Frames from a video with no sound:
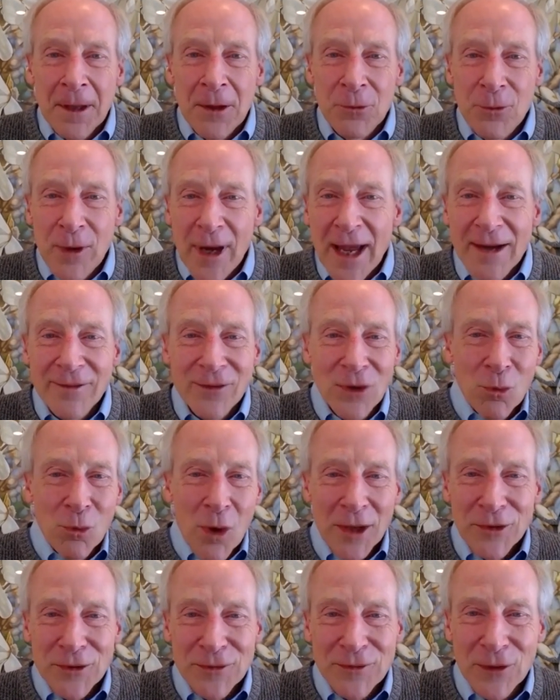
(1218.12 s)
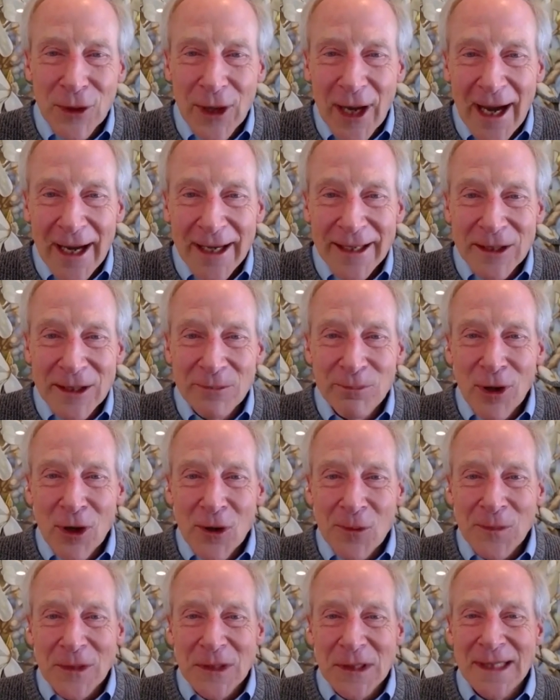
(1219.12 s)
We have a wonderful guiding
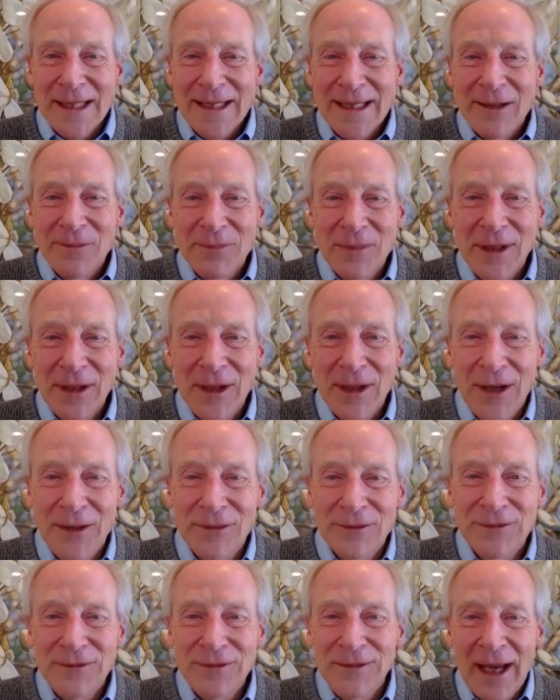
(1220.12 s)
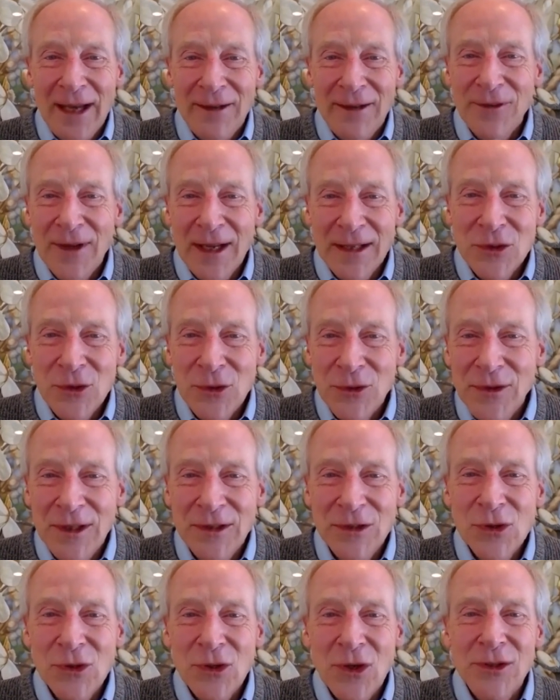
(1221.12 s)
purpose statement of at Fetzer
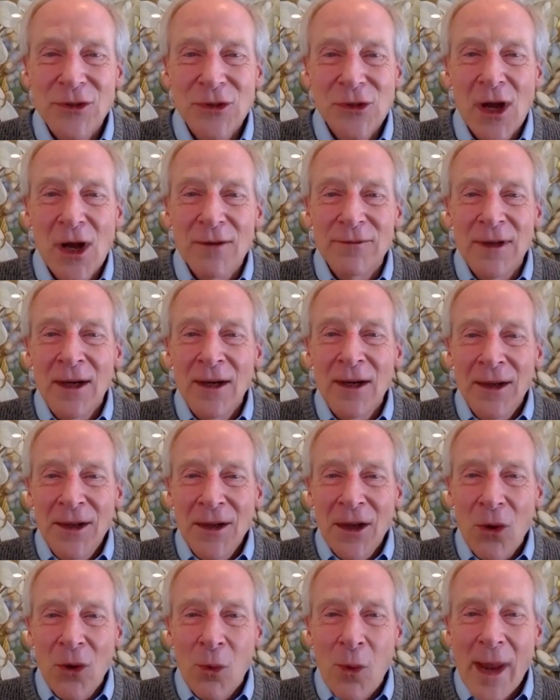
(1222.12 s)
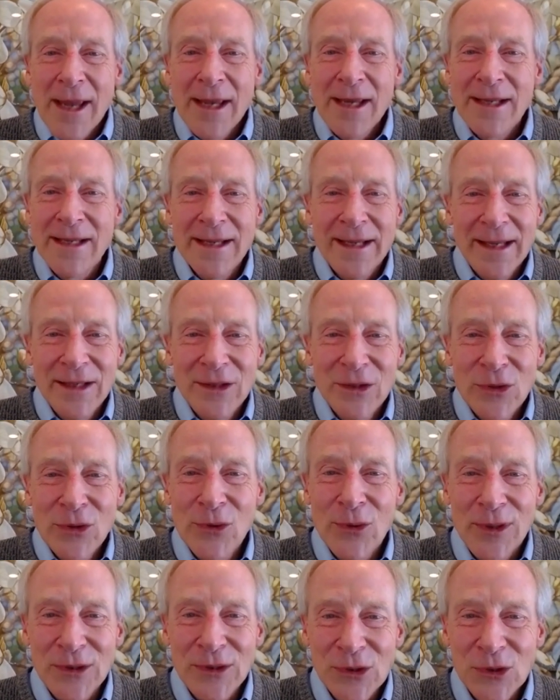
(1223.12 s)
that starts off awakening
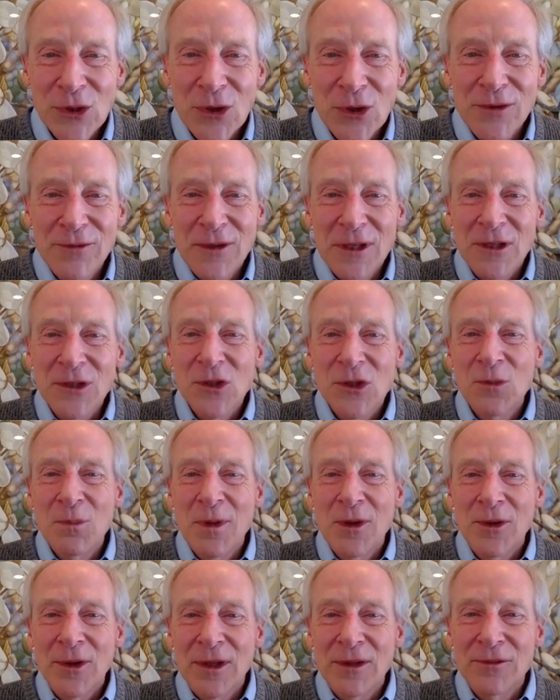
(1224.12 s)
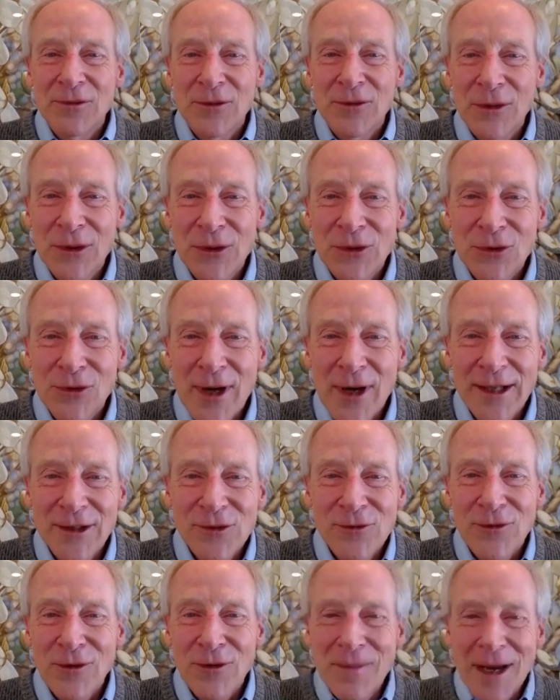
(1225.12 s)
into and serving spirit for the
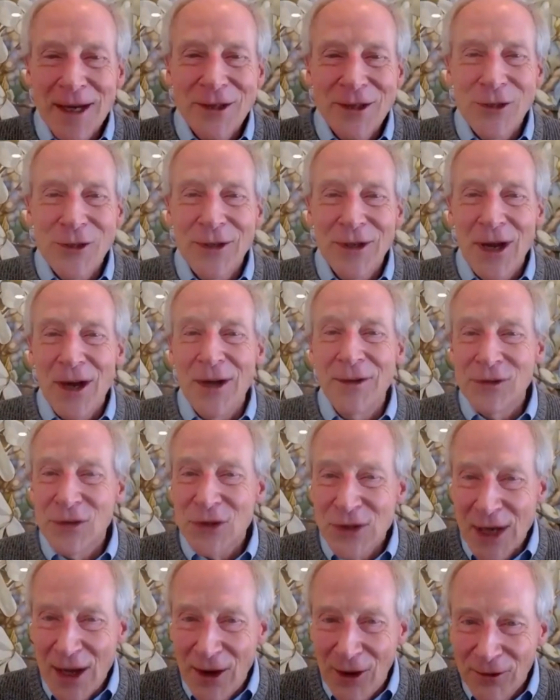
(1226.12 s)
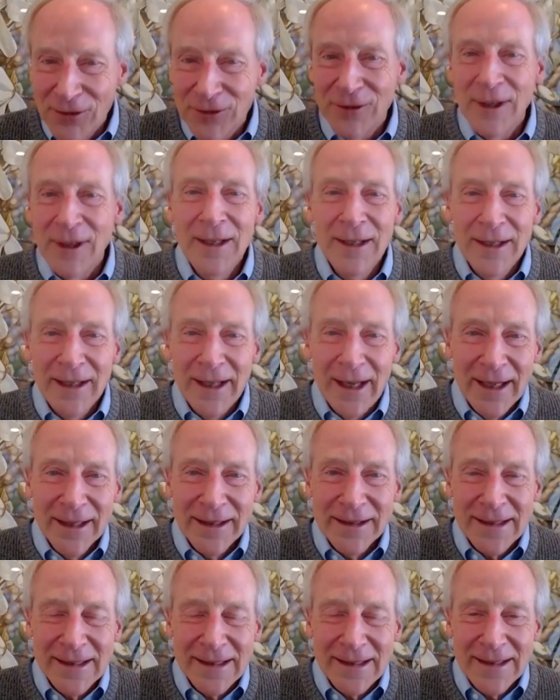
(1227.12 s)
transformation of self
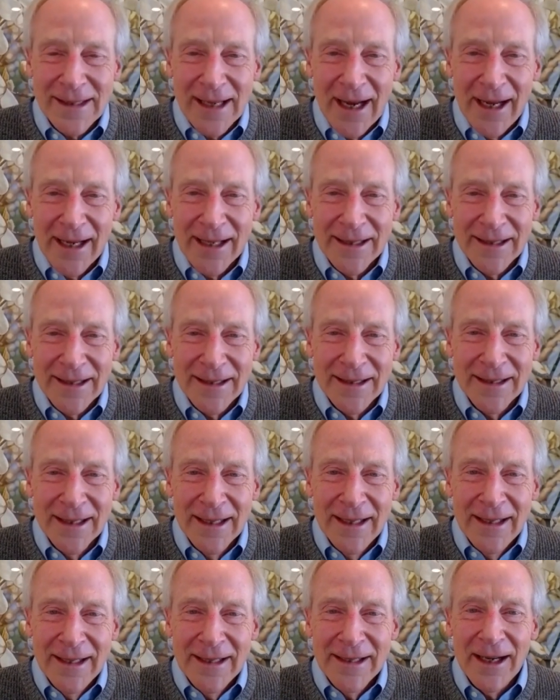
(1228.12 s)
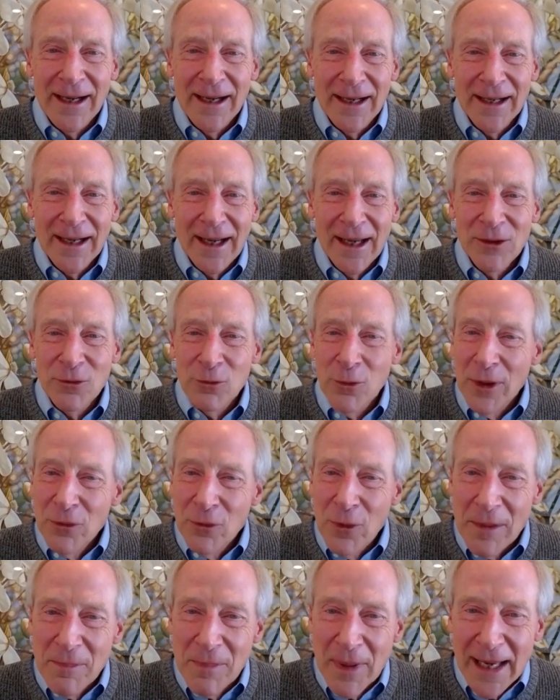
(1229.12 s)
and society. And when
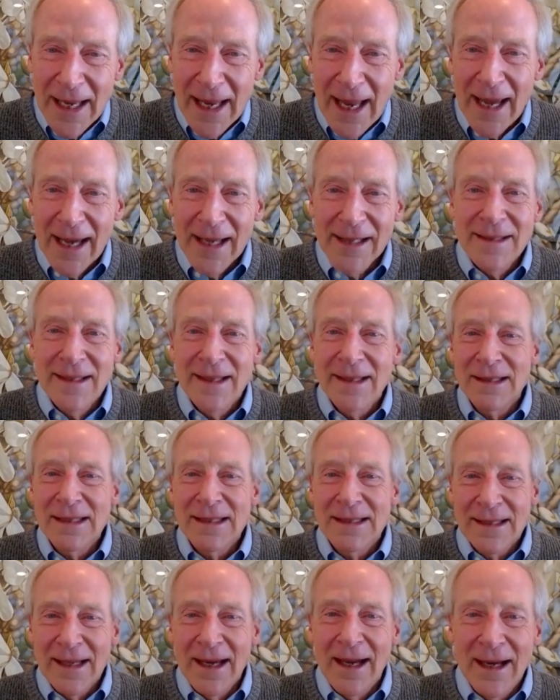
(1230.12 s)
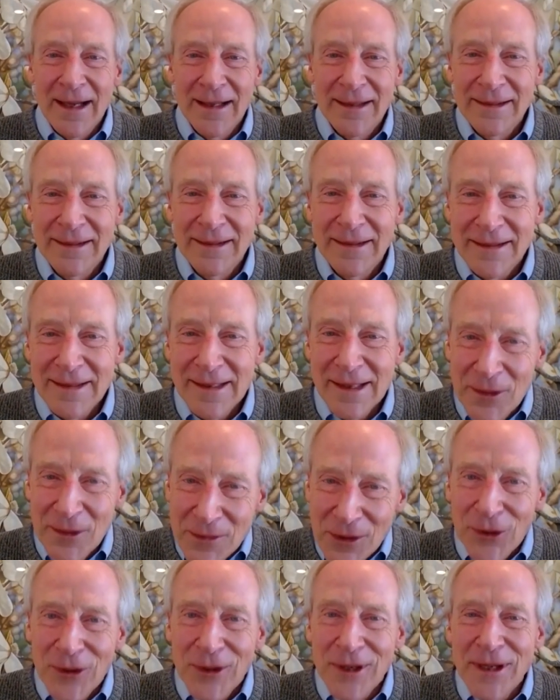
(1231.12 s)
we began this this
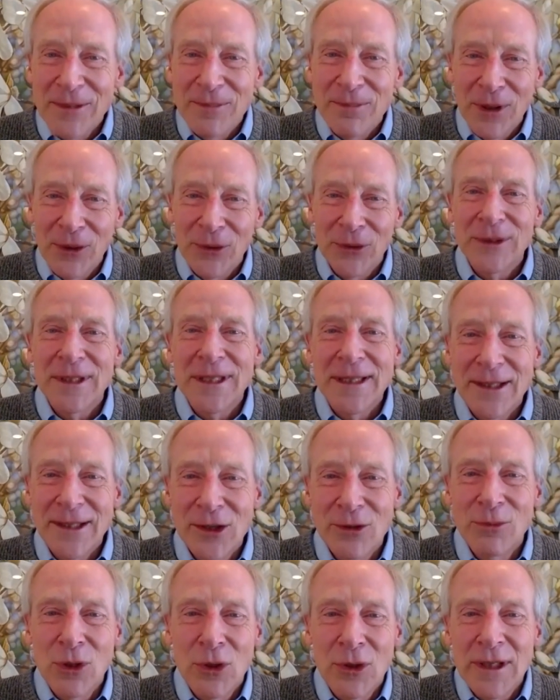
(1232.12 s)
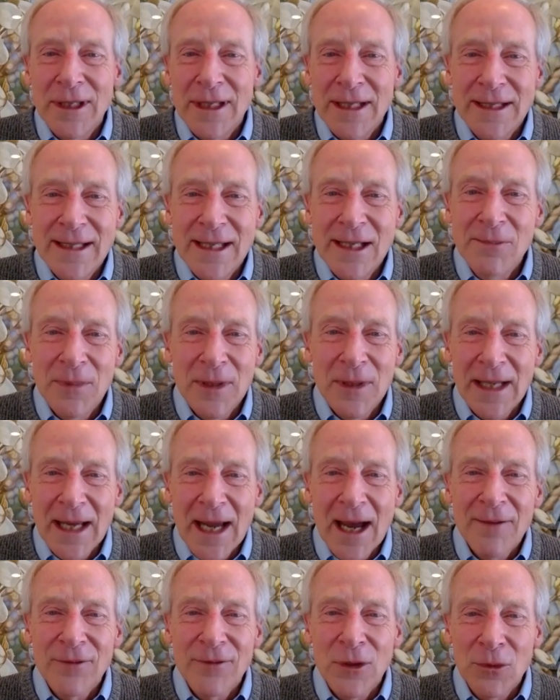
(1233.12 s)
community building, community
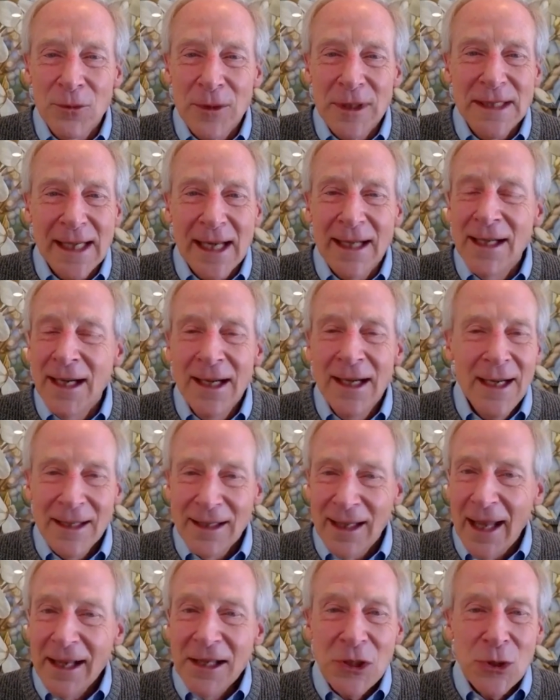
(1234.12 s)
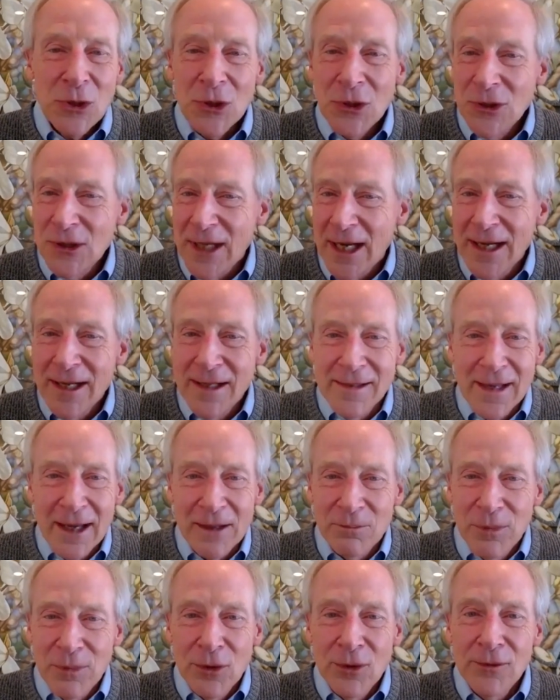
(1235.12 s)
deepening effort, we said, let's just take
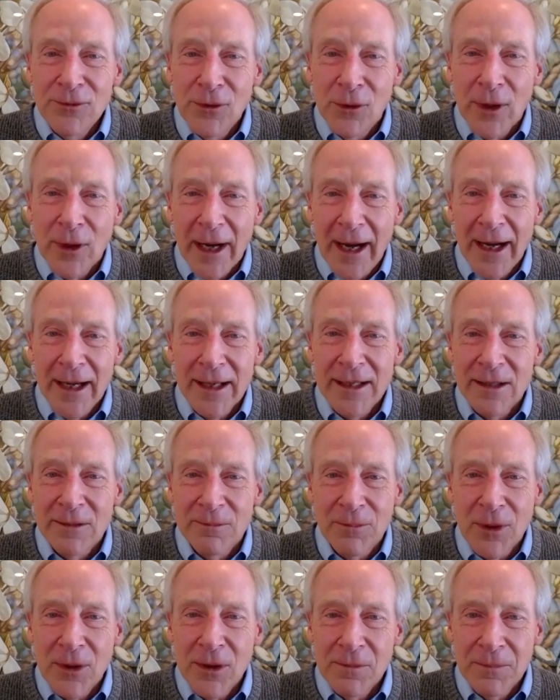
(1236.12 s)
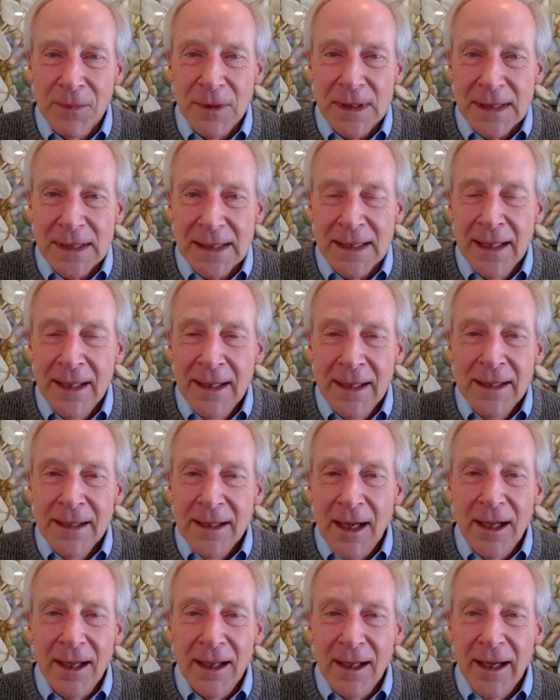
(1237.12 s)
that beautiful guiding purpose
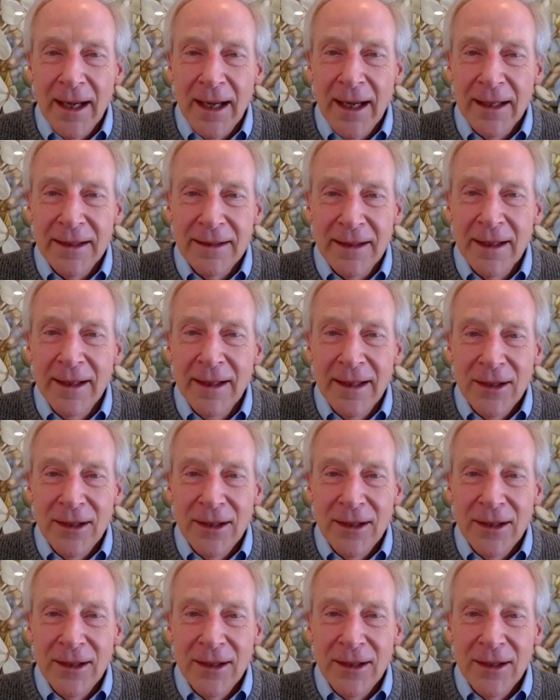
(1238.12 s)
and